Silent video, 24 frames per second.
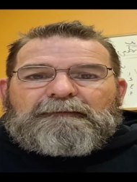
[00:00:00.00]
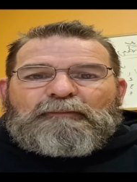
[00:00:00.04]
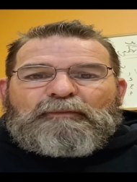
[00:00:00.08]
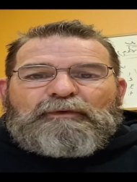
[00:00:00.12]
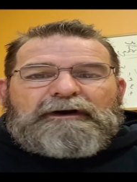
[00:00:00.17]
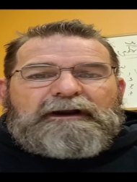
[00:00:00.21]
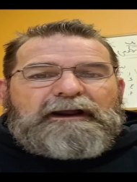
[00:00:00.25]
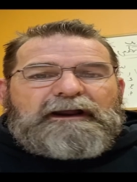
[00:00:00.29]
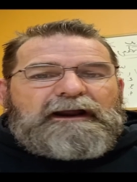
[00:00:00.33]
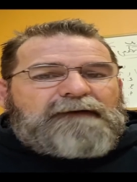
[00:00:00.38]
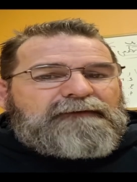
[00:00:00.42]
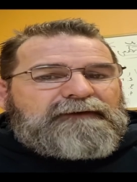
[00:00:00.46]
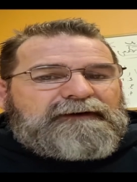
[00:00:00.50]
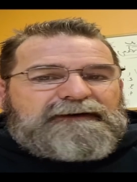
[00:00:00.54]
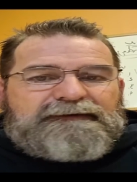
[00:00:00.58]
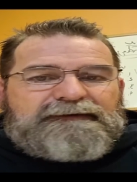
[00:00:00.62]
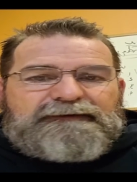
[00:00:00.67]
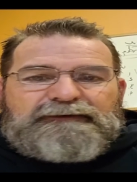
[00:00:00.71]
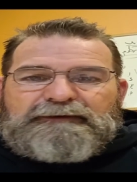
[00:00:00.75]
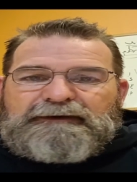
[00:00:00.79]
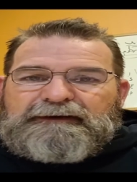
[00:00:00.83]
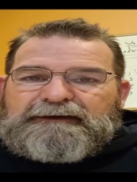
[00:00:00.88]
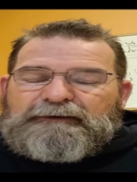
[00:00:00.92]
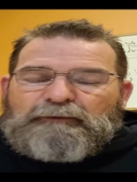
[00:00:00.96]
Whatever it
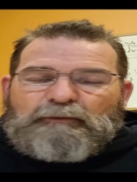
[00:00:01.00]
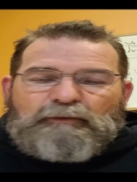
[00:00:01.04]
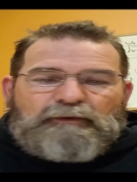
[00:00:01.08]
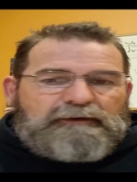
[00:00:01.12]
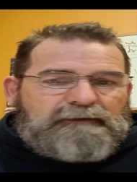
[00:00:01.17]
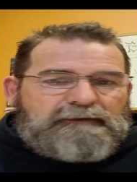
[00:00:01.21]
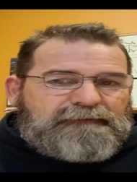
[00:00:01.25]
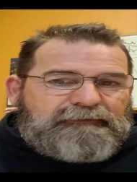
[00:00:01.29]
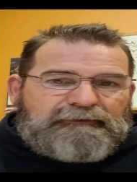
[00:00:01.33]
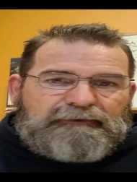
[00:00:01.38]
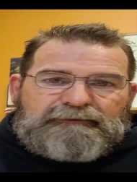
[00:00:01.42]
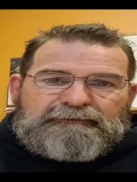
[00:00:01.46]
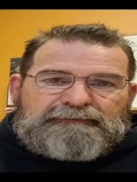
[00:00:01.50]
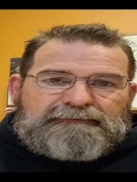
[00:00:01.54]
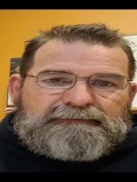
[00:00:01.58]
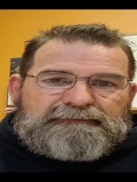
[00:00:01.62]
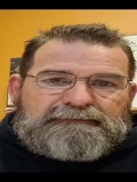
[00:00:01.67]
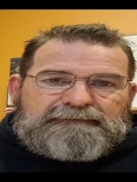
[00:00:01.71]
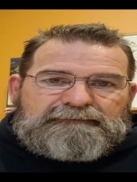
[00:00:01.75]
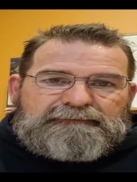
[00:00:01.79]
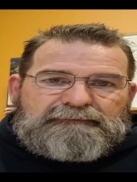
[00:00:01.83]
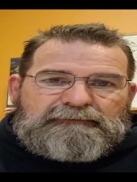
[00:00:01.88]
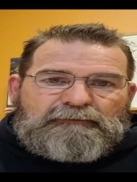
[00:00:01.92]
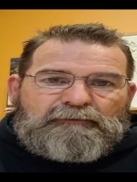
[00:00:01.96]
is you need to work through,
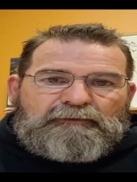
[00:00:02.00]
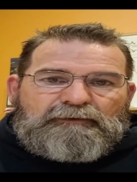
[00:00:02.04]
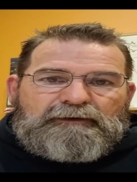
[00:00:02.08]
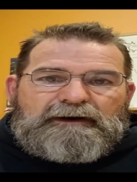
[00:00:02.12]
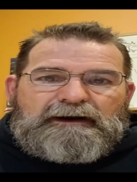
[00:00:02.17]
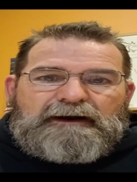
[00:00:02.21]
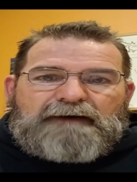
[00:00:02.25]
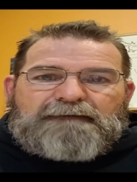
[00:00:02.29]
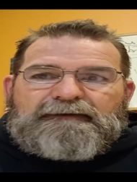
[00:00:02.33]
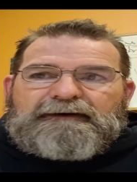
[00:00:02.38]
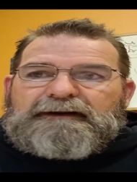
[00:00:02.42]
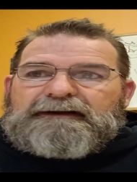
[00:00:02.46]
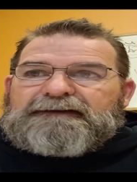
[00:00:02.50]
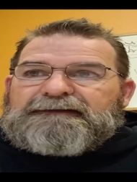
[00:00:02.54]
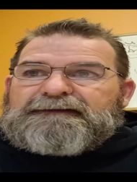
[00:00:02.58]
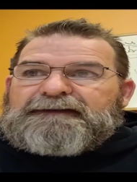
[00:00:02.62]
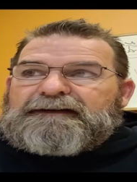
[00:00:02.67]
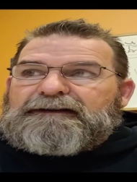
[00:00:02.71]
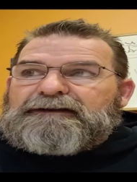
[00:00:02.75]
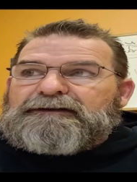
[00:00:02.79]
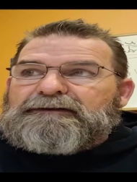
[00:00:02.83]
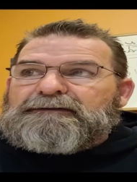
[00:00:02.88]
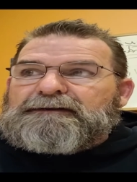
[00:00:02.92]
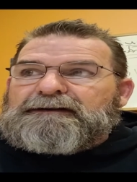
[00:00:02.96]
whatever it is
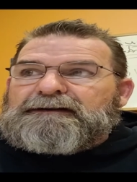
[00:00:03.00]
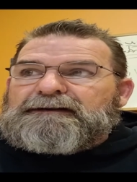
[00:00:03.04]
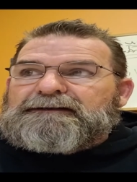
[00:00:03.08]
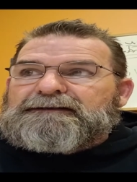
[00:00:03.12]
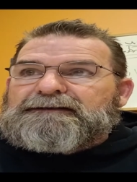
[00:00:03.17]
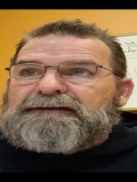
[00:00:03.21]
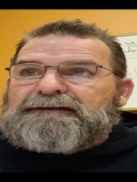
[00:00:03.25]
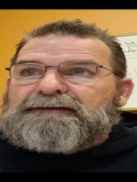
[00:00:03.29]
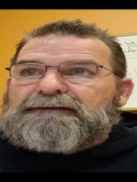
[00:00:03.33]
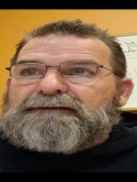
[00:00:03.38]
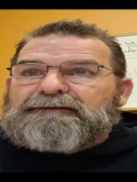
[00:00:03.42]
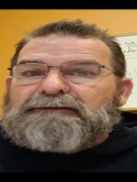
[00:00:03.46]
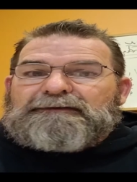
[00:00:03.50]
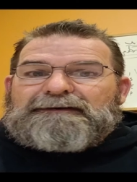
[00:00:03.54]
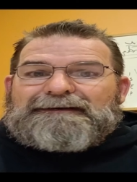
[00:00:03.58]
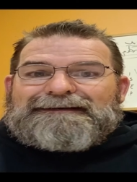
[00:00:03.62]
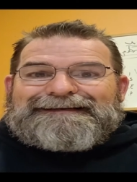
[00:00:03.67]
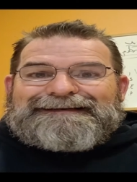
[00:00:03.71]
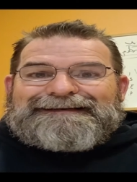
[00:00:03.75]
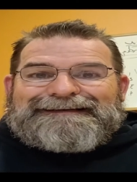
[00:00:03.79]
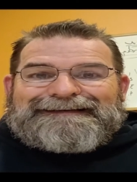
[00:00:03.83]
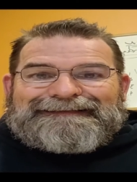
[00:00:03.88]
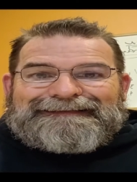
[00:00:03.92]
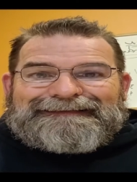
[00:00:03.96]
that you need to
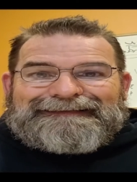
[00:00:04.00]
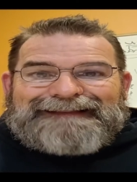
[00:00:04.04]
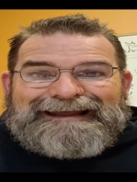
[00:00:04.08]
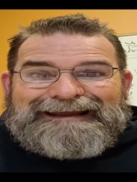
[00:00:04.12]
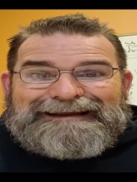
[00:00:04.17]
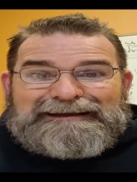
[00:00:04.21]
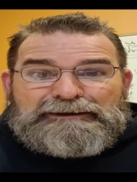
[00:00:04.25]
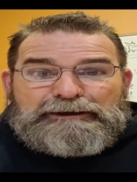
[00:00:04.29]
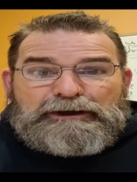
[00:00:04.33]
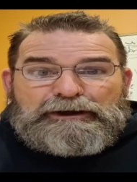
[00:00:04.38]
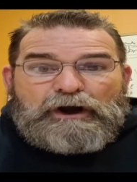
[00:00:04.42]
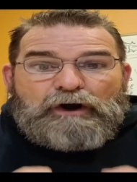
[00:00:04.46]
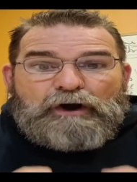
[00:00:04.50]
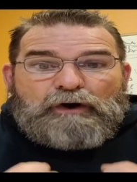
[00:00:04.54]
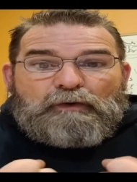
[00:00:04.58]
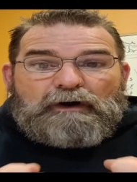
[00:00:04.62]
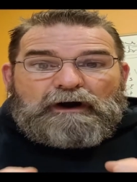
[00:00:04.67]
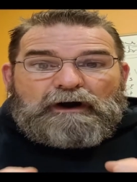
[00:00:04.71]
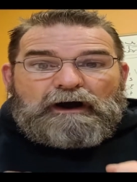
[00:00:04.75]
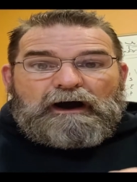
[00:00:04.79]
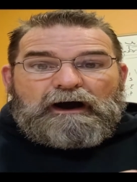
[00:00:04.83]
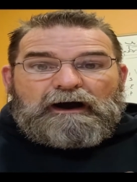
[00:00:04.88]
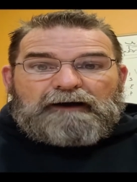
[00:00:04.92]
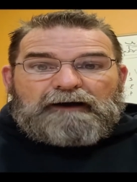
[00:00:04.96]
let
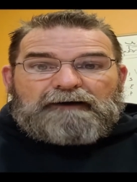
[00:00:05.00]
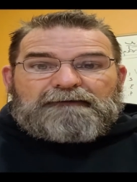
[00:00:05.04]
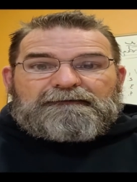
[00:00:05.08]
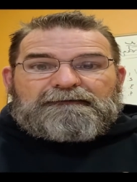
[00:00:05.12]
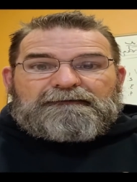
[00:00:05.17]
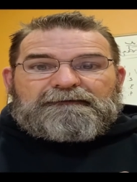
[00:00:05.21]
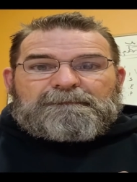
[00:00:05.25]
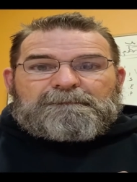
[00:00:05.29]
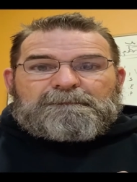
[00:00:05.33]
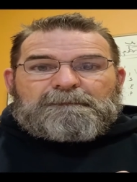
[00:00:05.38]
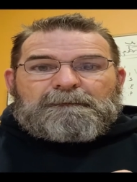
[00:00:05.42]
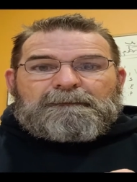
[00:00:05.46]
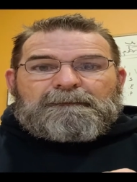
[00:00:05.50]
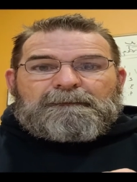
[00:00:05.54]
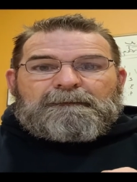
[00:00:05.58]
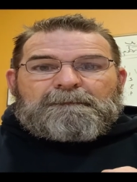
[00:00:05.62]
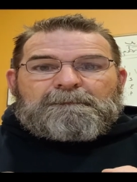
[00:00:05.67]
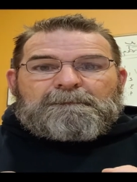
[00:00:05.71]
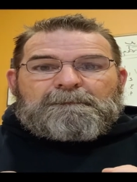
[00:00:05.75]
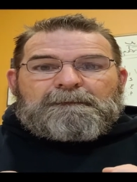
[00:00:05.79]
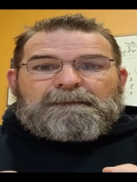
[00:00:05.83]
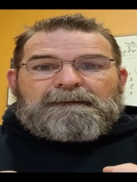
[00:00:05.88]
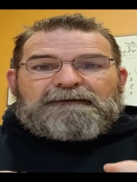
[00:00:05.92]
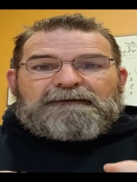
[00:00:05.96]
go of,
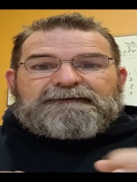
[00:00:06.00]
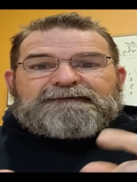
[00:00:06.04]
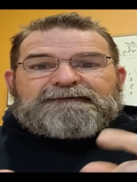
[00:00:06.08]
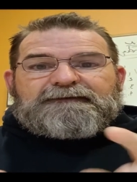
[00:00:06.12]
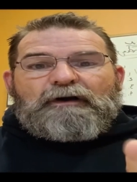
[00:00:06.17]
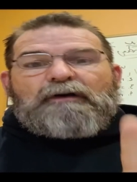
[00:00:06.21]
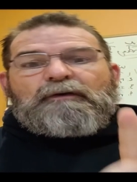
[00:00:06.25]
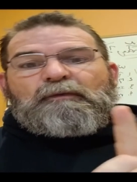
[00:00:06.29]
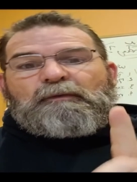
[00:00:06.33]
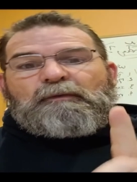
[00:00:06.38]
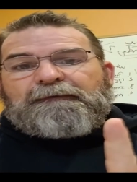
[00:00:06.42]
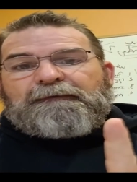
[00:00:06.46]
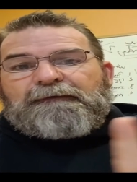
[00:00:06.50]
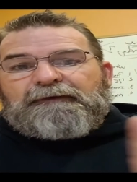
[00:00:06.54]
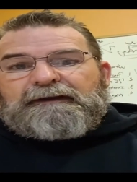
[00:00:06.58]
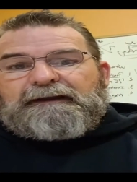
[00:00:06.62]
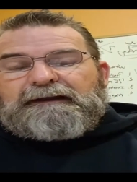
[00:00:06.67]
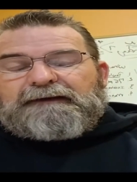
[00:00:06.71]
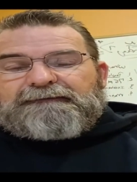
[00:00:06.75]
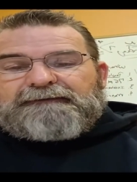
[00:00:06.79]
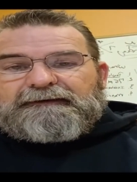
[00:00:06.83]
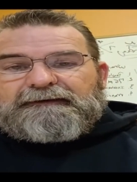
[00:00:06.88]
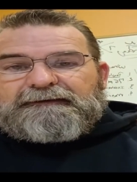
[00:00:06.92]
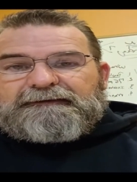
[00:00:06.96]
start with
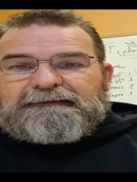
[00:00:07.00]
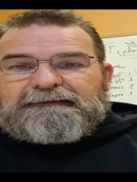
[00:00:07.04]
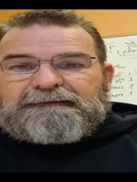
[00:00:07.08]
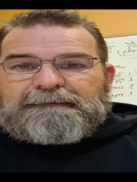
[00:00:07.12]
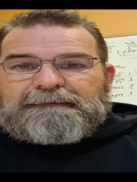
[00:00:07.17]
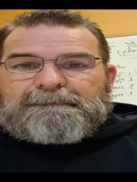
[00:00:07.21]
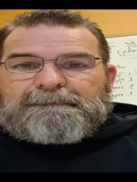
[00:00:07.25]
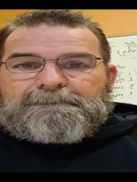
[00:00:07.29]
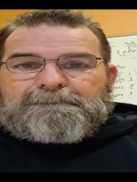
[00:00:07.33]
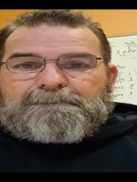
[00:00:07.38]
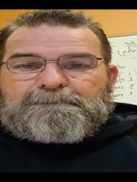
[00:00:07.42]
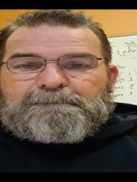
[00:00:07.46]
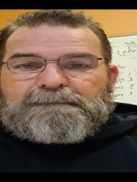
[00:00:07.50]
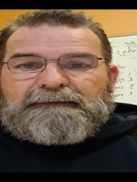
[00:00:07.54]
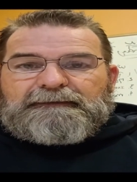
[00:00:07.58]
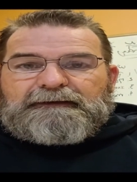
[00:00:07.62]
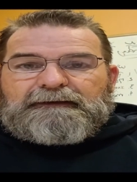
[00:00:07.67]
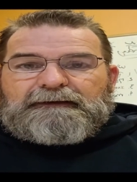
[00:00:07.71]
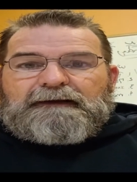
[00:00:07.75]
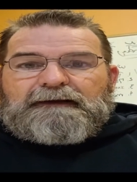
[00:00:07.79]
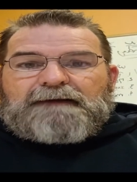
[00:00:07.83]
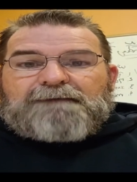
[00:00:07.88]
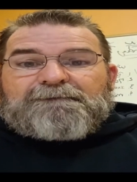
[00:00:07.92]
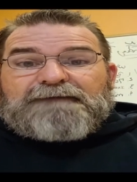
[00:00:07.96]
forgiveness.
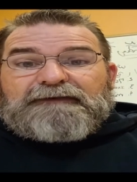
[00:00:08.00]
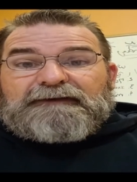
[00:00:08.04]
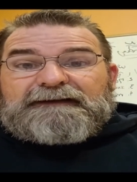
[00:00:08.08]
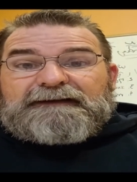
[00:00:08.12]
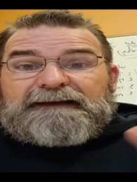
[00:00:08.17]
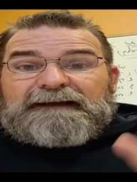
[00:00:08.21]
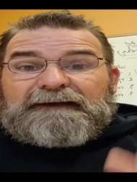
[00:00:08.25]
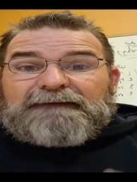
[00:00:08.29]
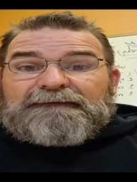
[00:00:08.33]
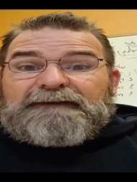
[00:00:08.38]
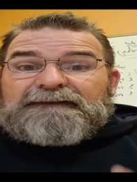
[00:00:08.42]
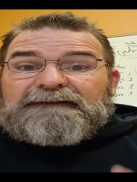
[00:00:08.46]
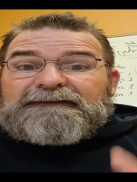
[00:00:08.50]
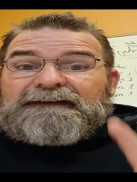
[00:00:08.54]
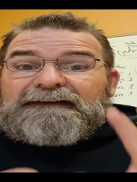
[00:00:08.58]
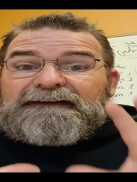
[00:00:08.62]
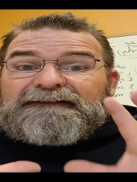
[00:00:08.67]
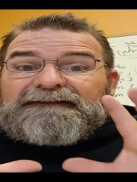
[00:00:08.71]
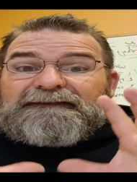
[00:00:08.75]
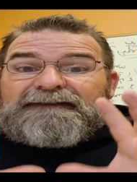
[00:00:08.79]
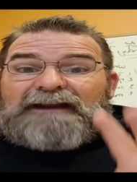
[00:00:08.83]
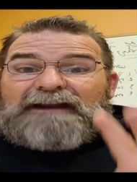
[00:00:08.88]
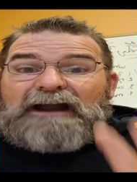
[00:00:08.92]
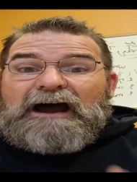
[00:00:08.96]
Forgiveness
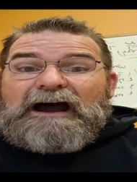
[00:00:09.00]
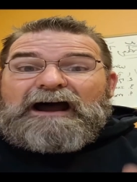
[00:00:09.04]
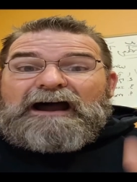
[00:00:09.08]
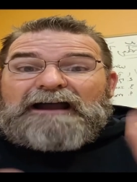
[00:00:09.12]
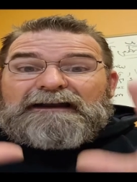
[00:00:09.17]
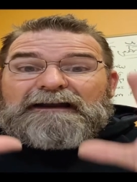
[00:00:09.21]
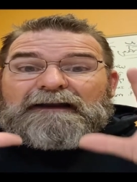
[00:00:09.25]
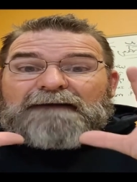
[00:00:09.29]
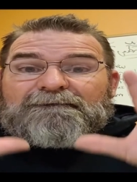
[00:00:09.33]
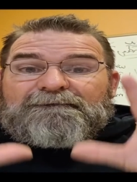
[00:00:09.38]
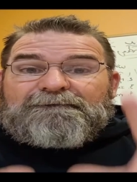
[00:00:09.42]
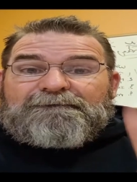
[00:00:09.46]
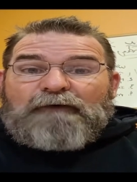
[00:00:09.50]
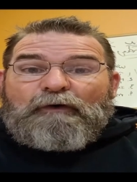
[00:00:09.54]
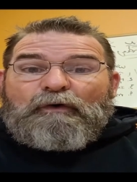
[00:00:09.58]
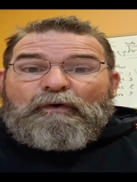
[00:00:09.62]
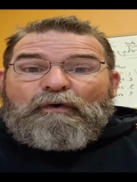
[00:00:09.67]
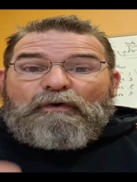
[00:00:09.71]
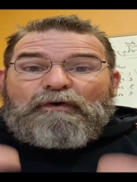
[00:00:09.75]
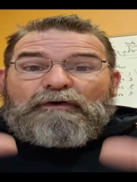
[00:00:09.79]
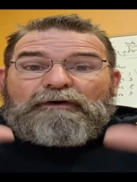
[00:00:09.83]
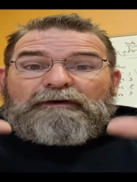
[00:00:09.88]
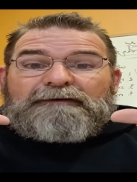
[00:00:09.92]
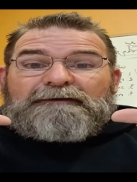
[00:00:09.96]
is not
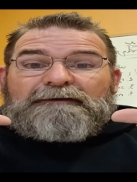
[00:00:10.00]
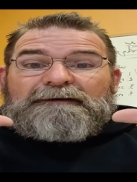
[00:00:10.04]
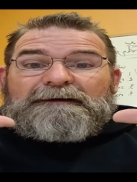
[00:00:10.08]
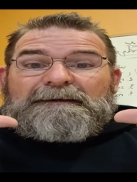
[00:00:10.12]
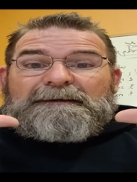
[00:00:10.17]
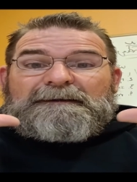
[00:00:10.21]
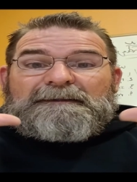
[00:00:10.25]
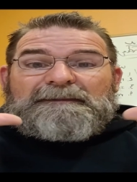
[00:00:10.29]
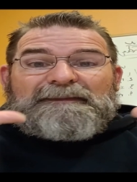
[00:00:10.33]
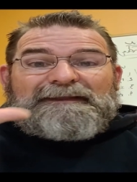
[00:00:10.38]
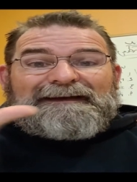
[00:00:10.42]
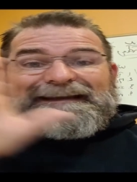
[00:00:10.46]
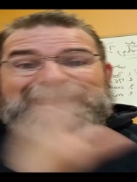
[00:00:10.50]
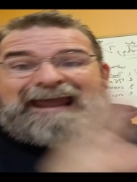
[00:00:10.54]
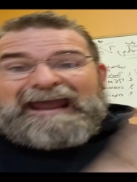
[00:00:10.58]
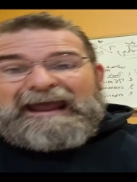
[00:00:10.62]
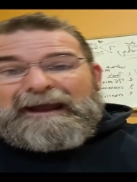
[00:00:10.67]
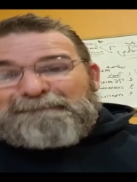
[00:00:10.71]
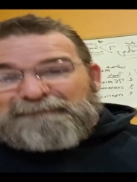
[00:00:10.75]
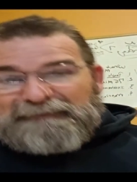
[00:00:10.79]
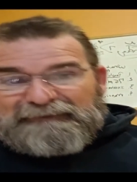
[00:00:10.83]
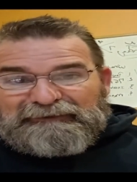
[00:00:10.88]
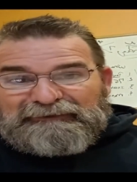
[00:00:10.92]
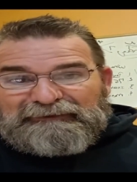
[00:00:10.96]
for the
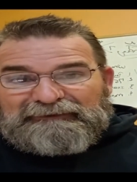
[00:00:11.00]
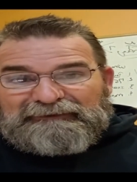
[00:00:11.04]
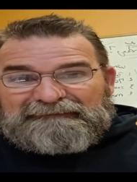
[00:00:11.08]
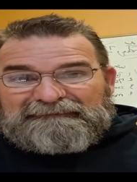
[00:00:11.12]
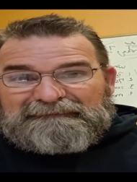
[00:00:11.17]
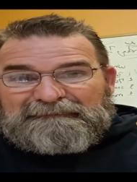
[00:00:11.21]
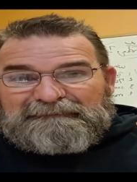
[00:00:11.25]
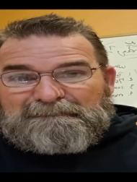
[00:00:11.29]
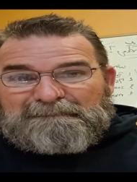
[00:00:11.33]
captor.